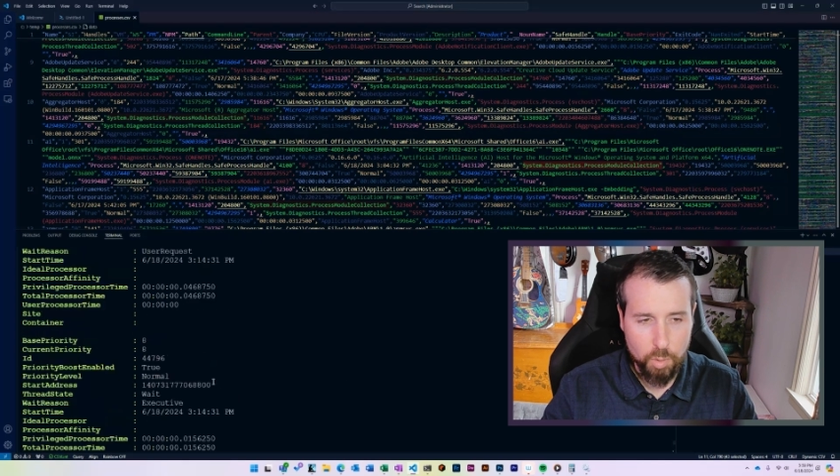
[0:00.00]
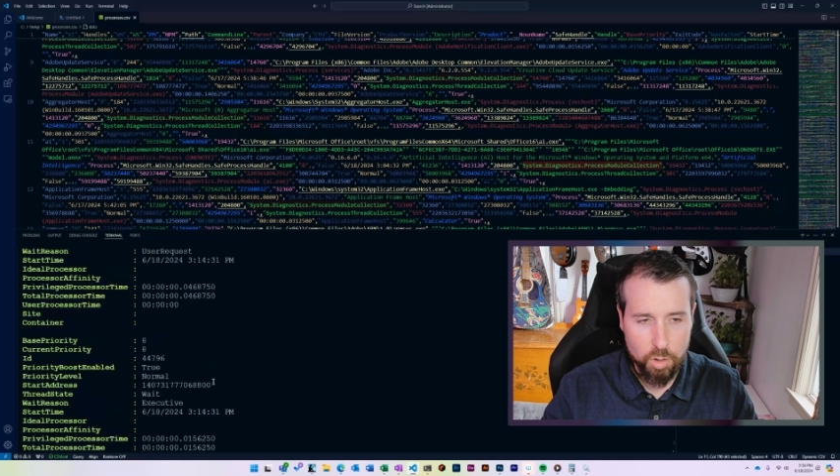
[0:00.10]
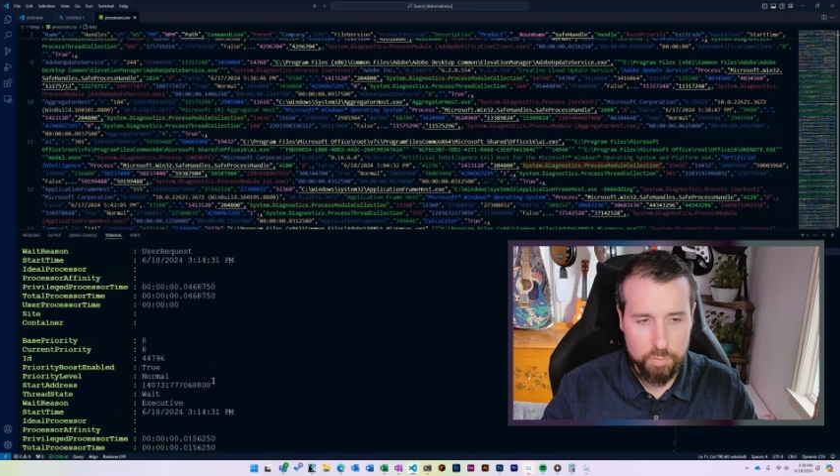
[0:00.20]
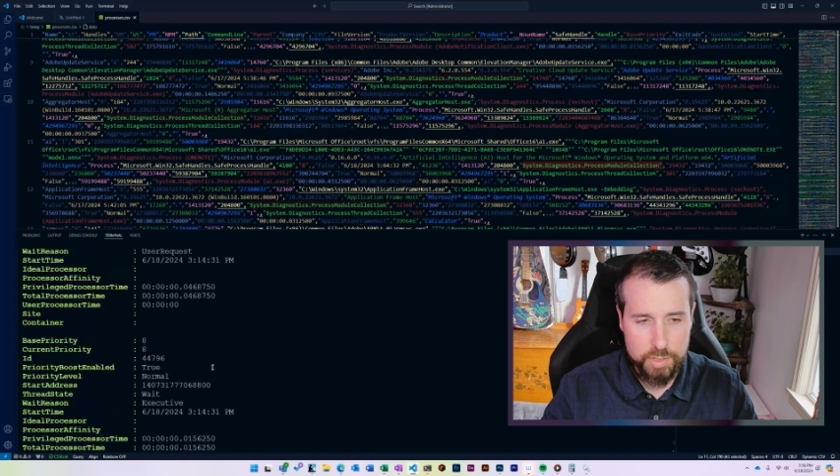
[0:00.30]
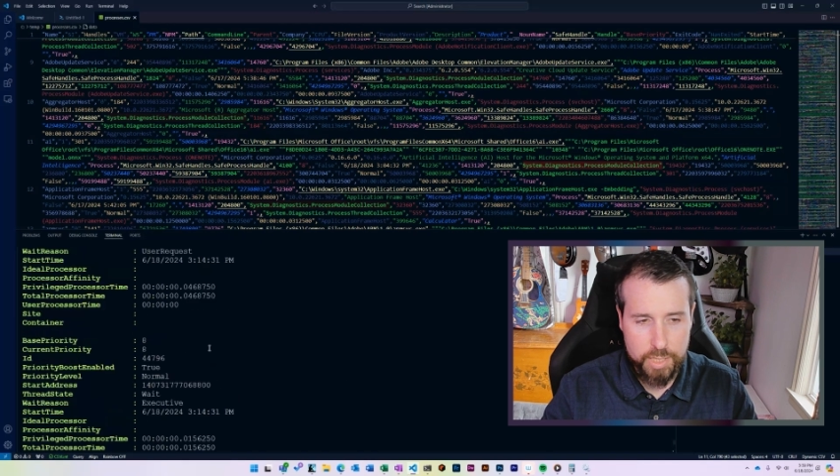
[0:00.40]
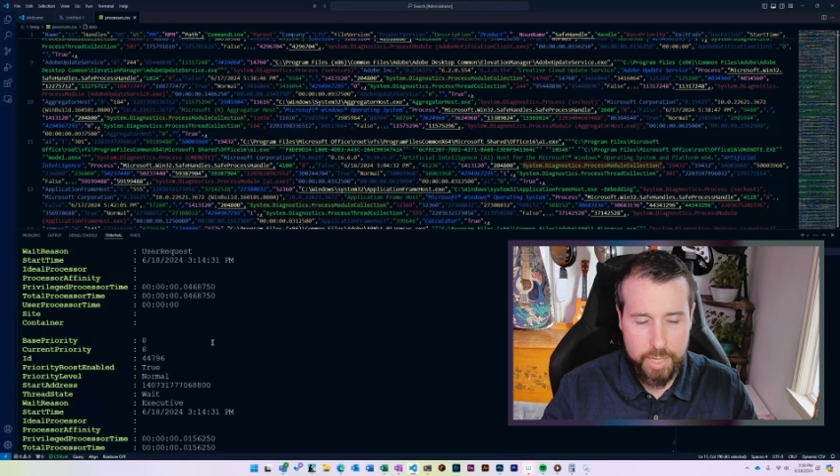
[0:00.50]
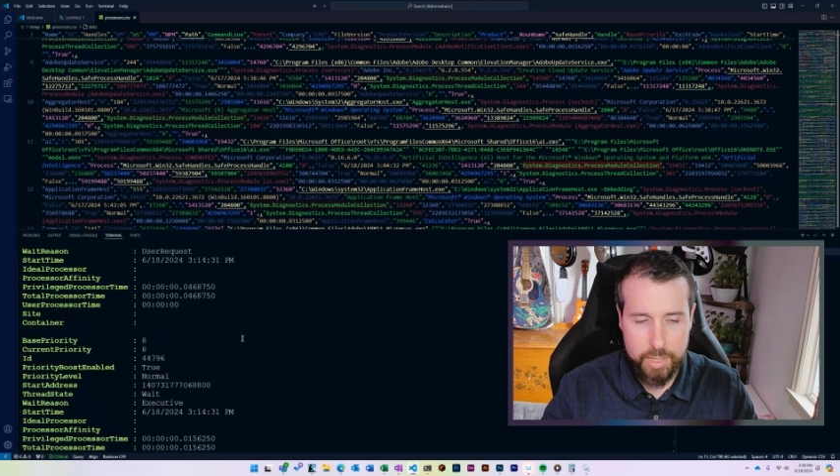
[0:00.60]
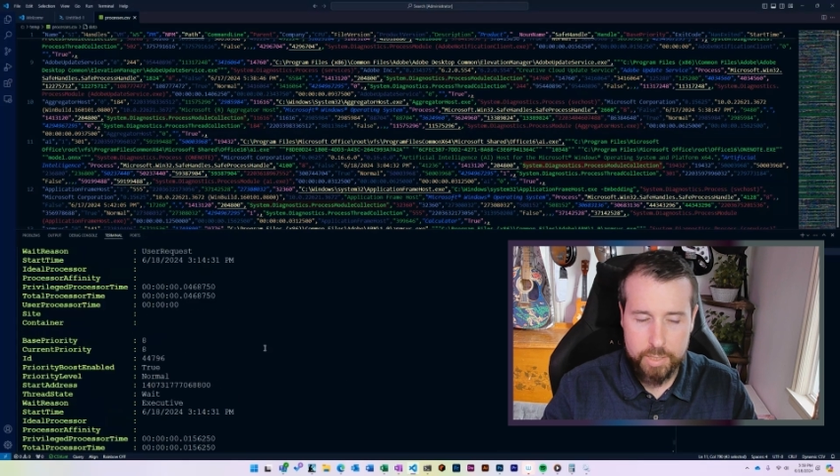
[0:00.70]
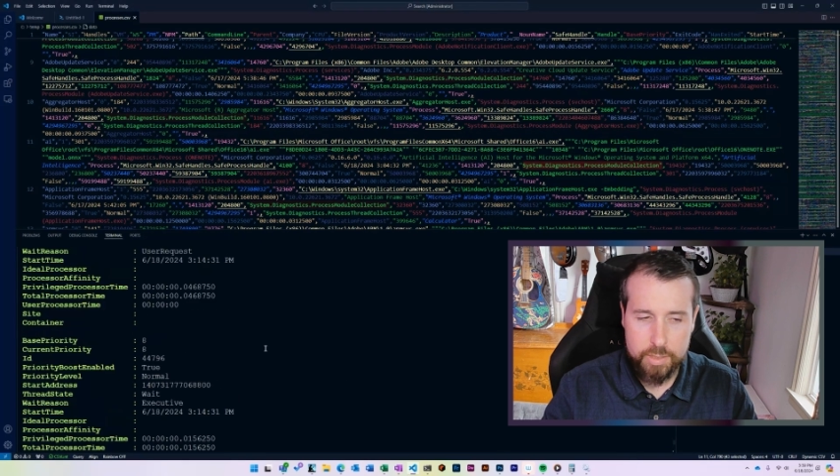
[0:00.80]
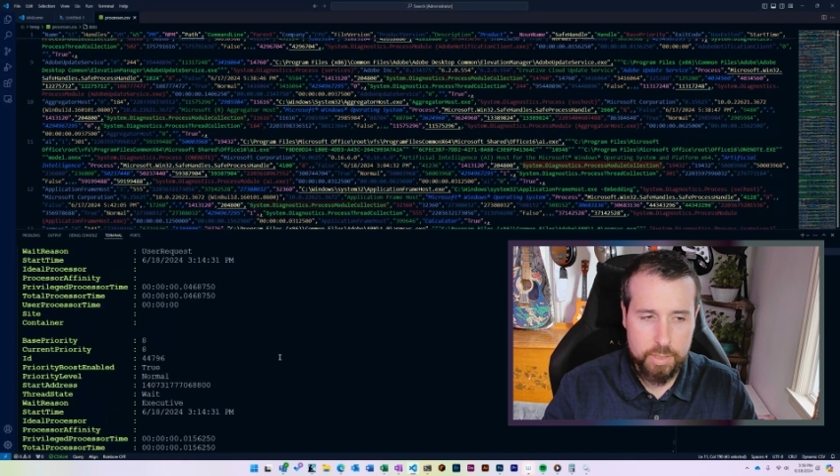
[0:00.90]
all of the
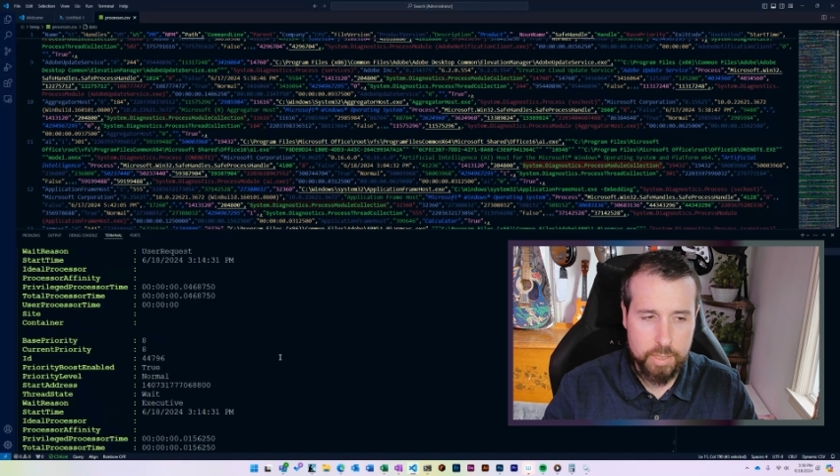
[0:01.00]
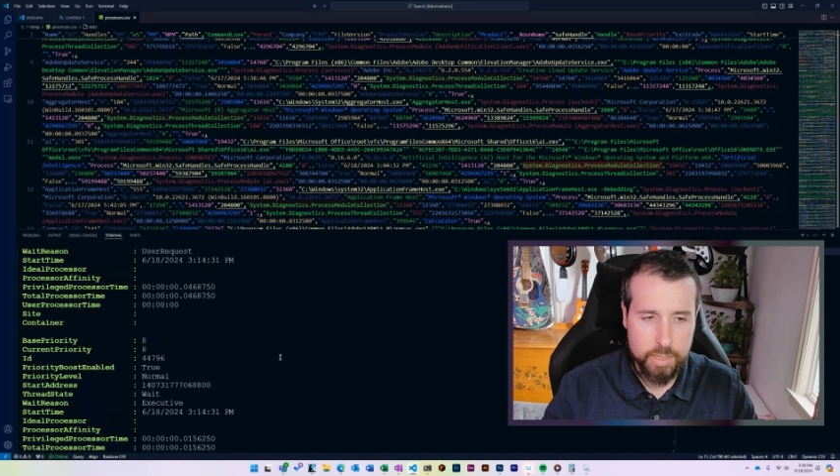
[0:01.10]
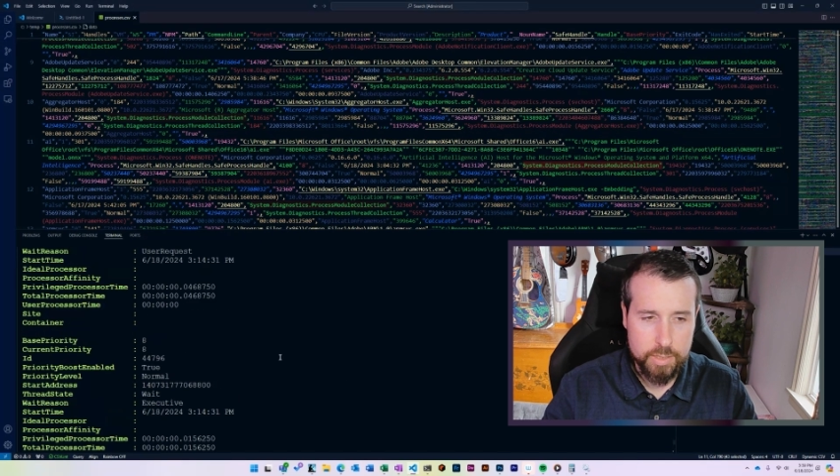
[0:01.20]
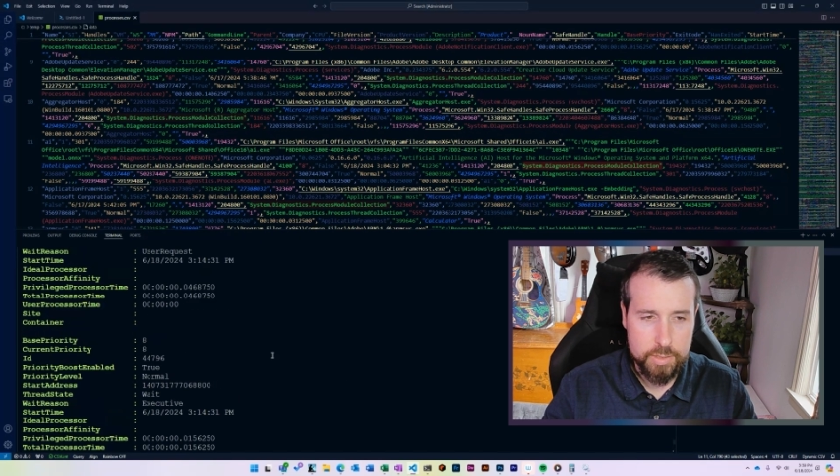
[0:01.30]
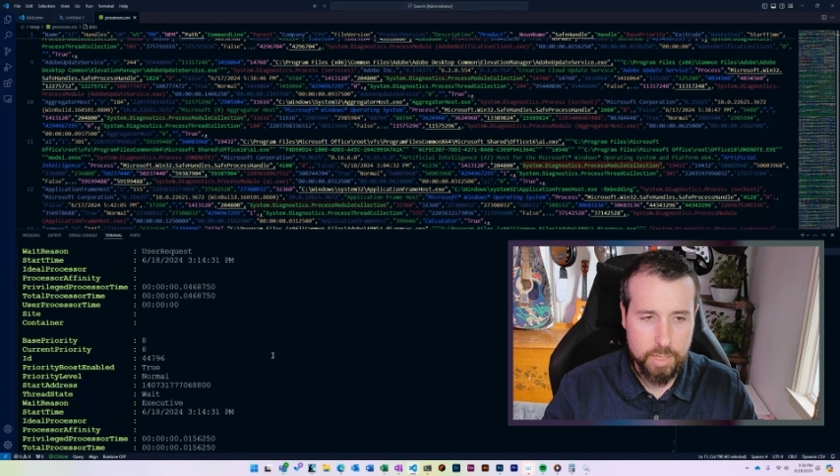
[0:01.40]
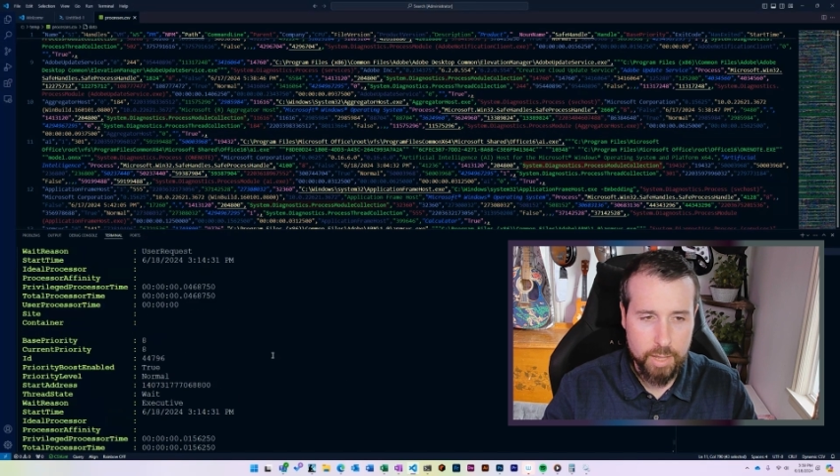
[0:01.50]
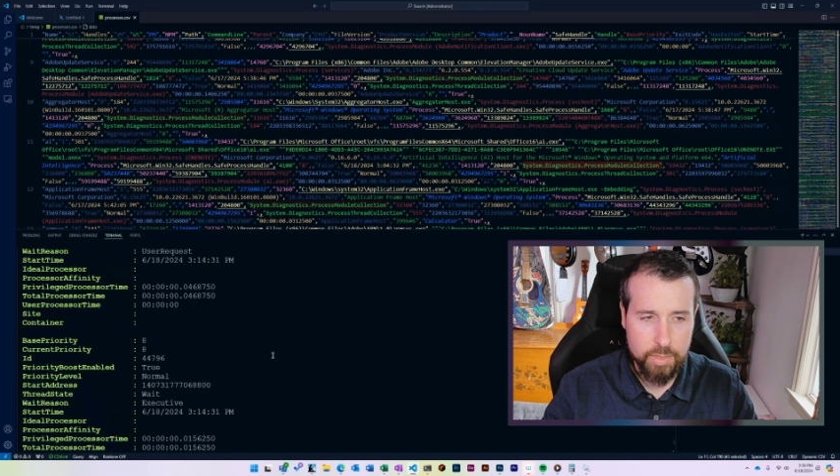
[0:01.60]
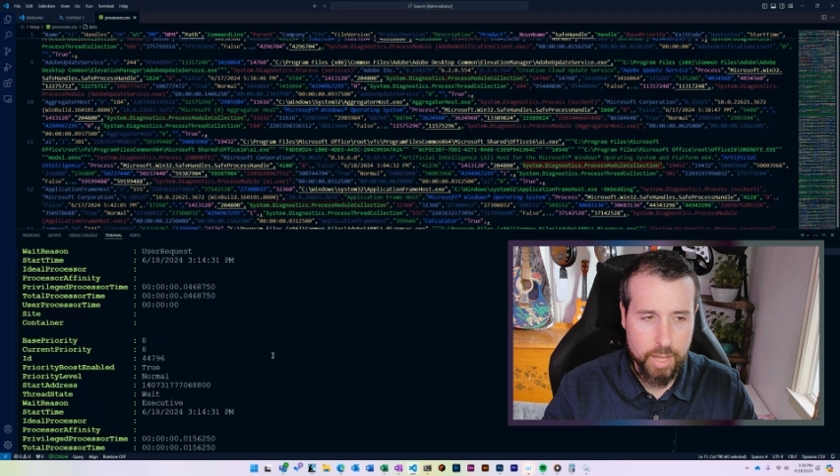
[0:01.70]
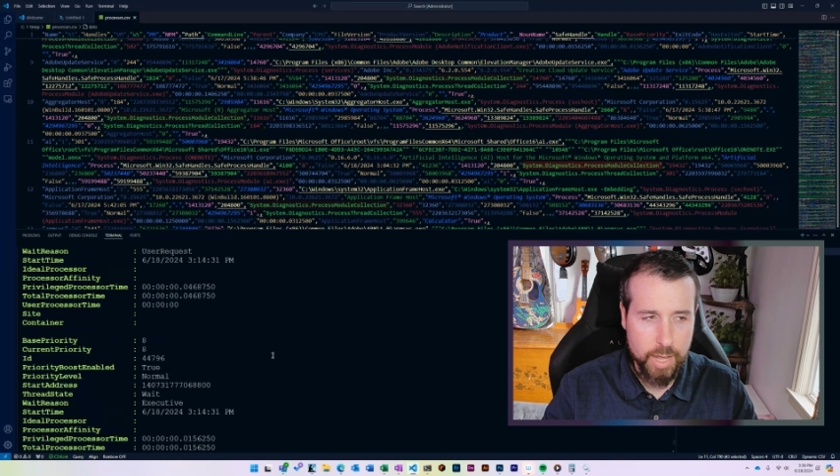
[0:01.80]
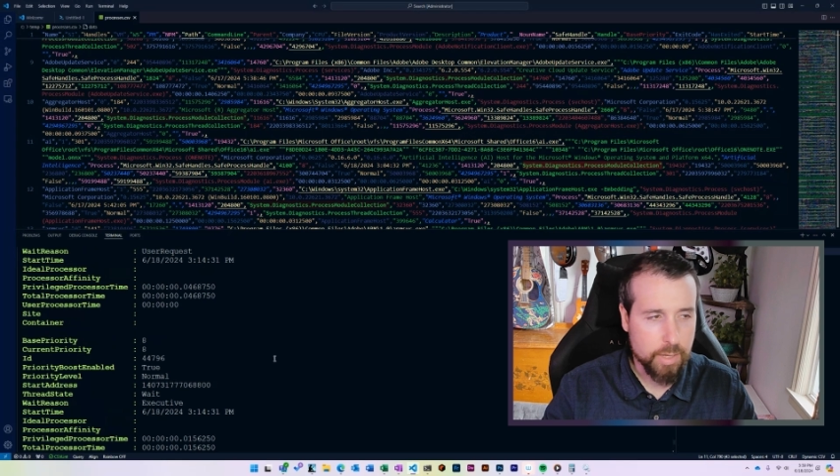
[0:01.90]
data
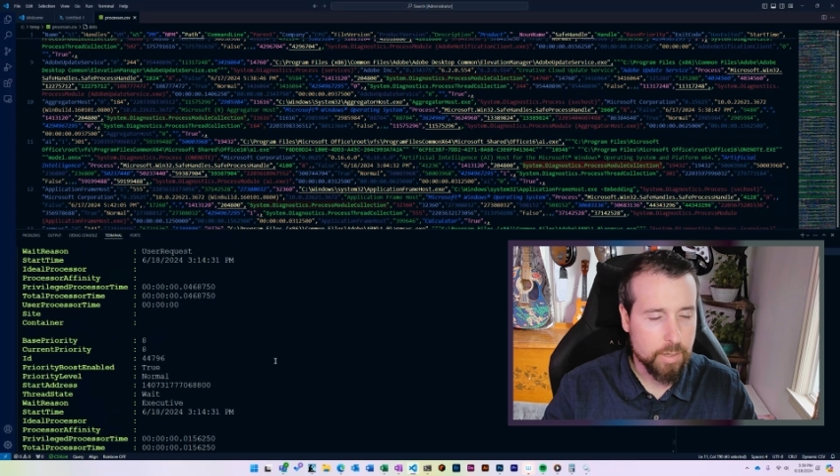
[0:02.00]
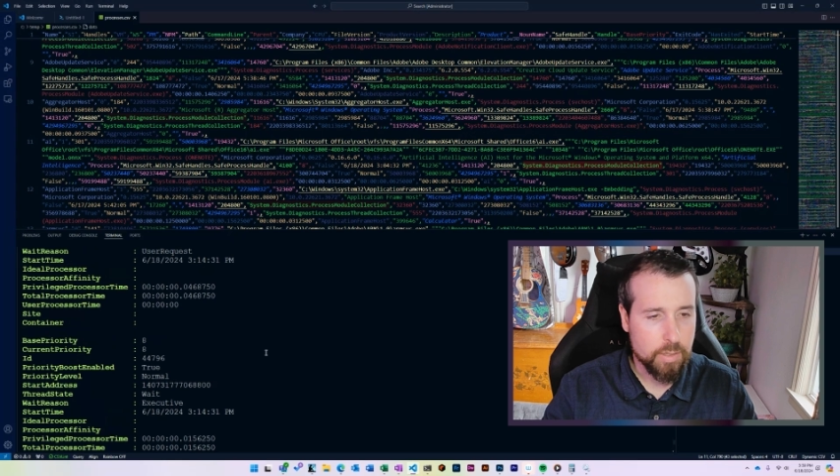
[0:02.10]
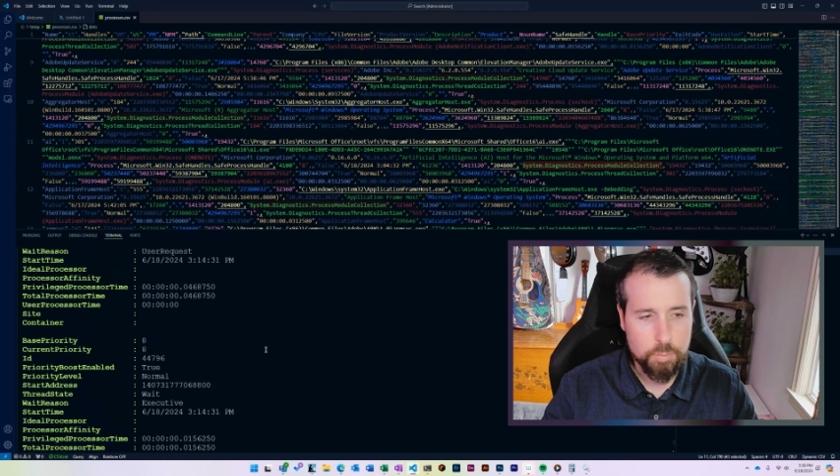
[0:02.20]
inside that